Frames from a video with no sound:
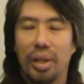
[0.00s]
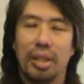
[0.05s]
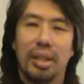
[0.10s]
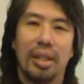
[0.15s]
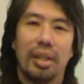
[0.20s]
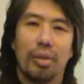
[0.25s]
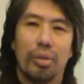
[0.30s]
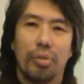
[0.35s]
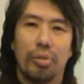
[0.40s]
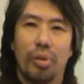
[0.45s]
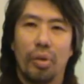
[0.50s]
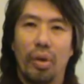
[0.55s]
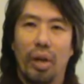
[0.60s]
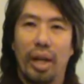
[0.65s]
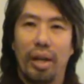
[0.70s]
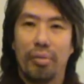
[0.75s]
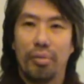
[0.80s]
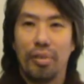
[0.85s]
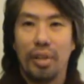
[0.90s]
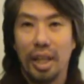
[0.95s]
at the end of your
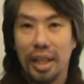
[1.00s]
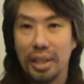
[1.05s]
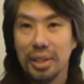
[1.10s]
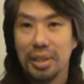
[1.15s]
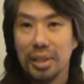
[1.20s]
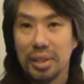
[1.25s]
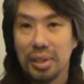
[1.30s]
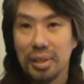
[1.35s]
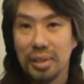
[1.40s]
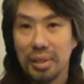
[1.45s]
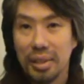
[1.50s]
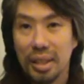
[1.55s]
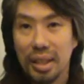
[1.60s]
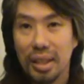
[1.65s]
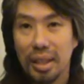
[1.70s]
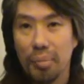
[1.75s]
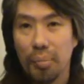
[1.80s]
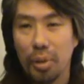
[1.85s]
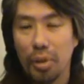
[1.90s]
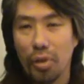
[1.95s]
life. Yes,
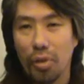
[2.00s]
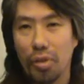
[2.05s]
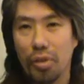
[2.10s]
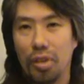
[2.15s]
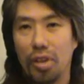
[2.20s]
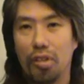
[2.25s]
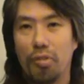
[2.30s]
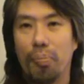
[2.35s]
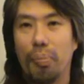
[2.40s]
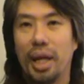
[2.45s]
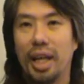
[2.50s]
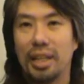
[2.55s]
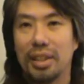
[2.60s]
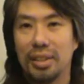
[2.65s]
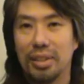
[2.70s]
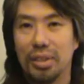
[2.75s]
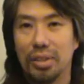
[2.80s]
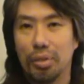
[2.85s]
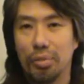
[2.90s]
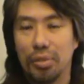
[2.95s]
but also this
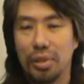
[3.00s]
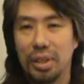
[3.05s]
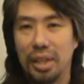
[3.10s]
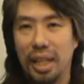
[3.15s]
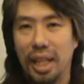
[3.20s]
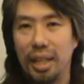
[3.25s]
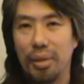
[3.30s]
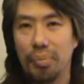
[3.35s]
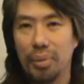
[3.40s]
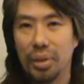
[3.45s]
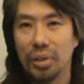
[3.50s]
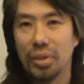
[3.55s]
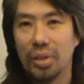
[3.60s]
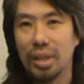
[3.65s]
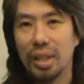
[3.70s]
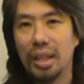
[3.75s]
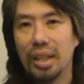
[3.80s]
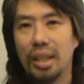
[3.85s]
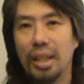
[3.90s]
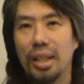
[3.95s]
pattern of attainment
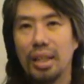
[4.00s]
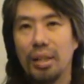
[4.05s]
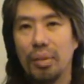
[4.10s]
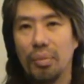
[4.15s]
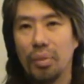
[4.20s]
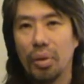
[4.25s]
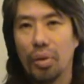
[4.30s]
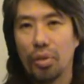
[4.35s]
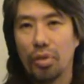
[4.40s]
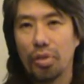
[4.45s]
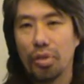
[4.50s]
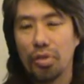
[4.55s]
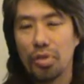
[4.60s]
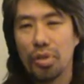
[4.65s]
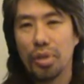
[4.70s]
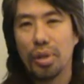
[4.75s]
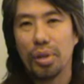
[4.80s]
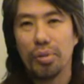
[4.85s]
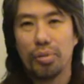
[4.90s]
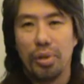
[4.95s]
will also
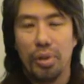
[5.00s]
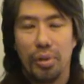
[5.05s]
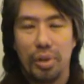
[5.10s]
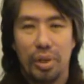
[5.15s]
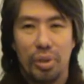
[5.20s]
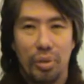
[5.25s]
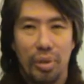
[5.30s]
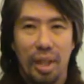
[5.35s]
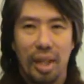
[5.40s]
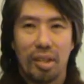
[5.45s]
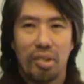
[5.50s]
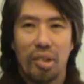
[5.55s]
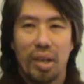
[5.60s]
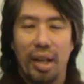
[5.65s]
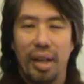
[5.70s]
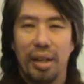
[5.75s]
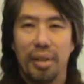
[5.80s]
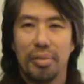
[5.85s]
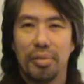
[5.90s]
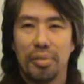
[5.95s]
serve you in your next
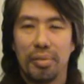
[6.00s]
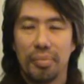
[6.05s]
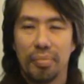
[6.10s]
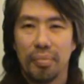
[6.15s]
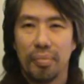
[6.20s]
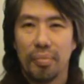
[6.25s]
life.